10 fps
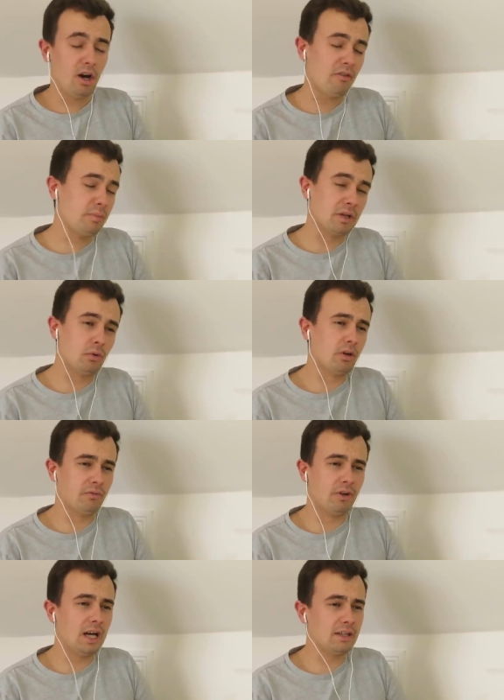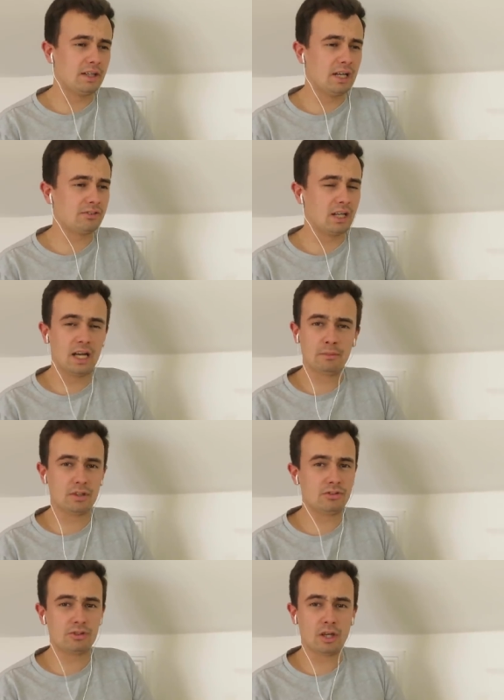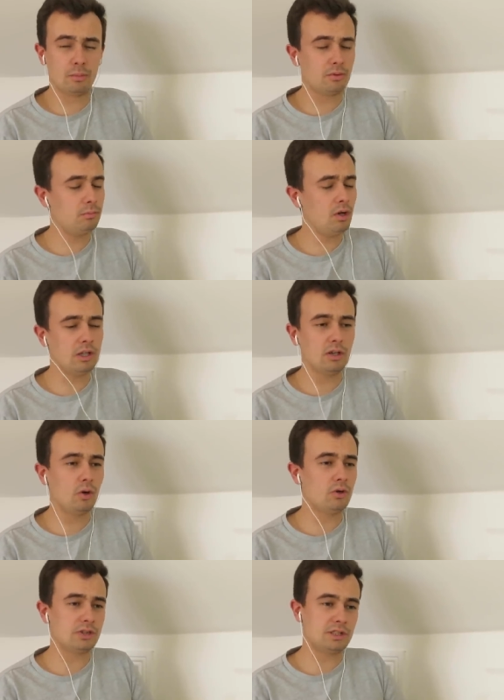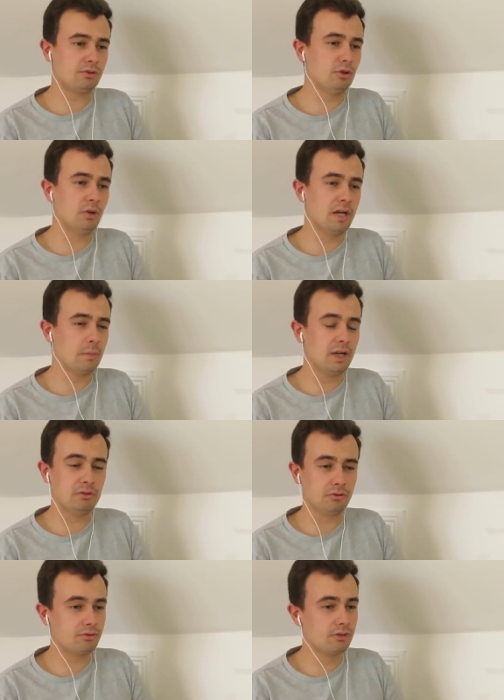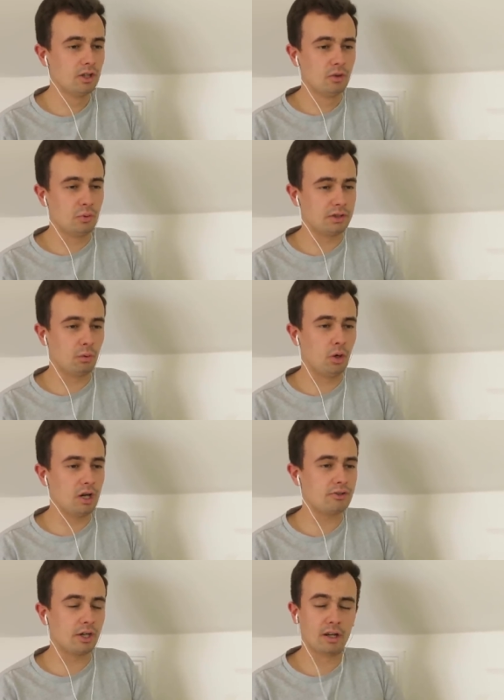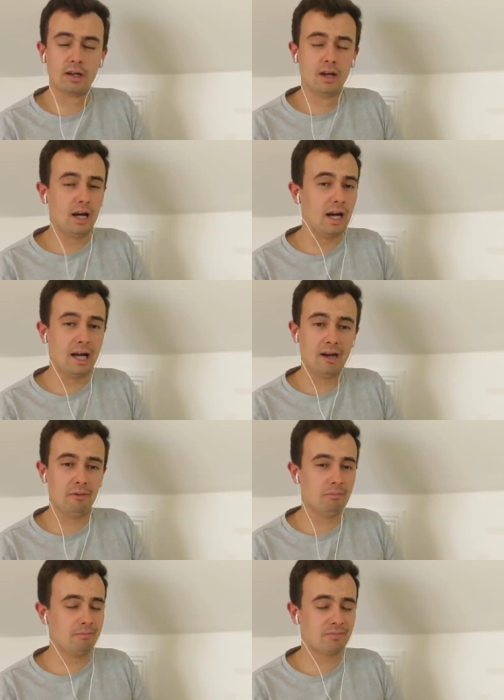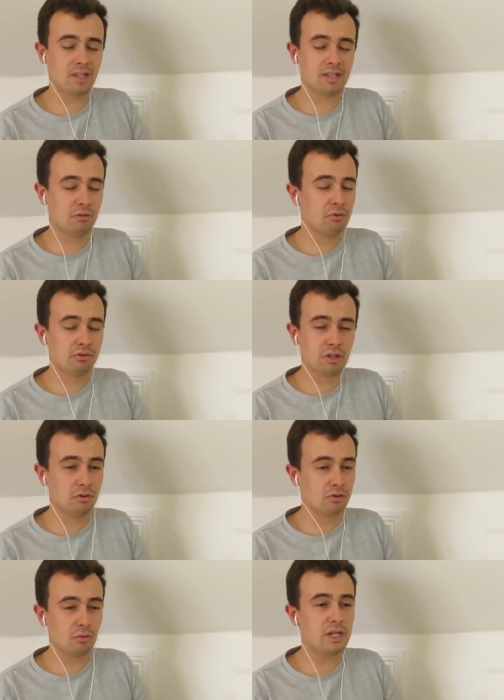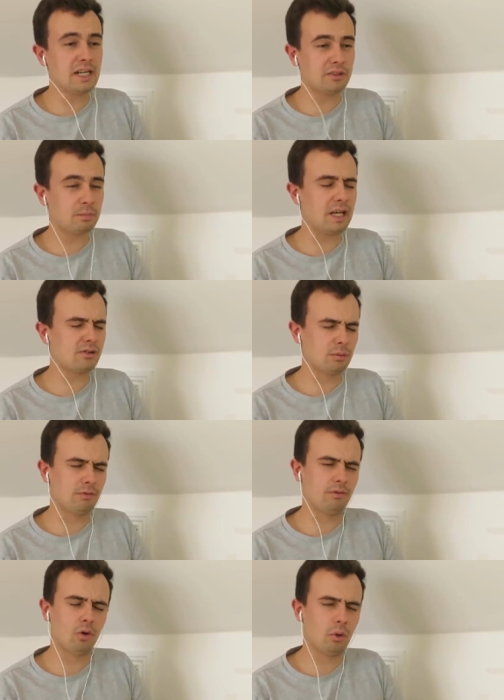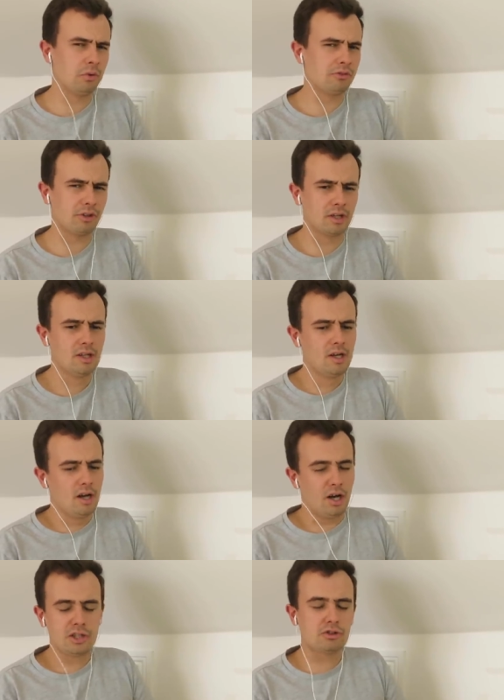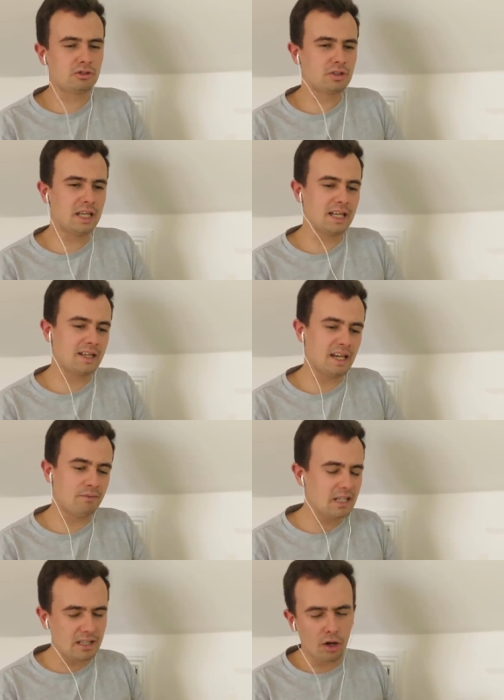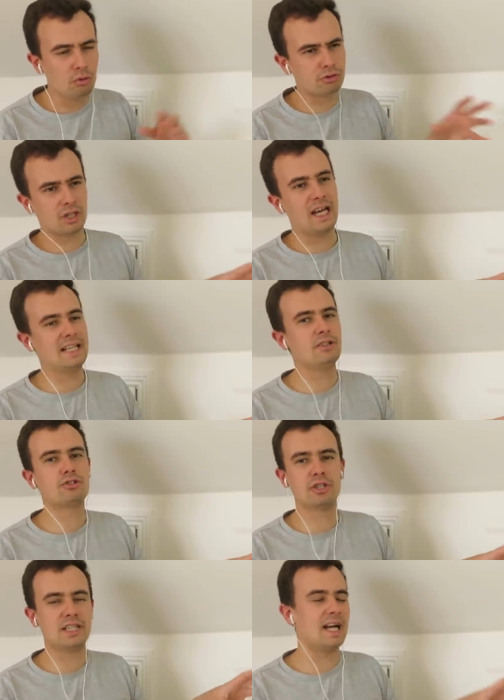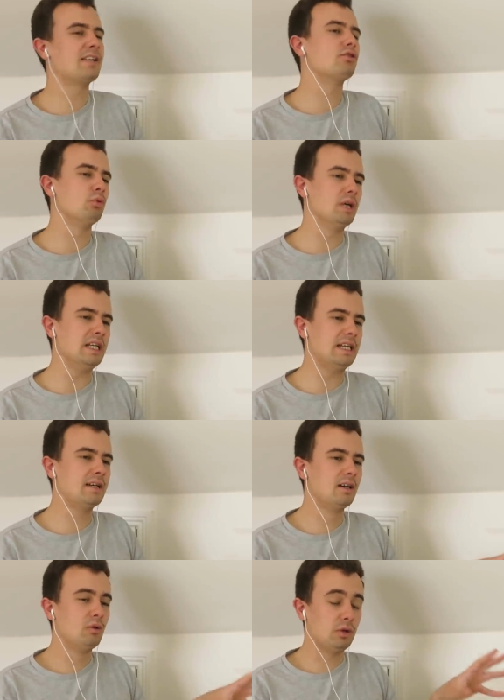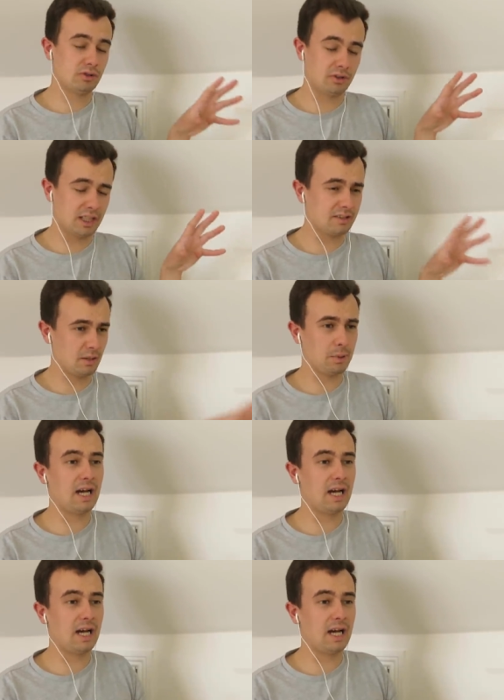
I've been quite a fan of Nassalam this year, but my lord, he threw him out with the washing. It was a really special performance. And I just think if he goes to Aintree next week, which I think the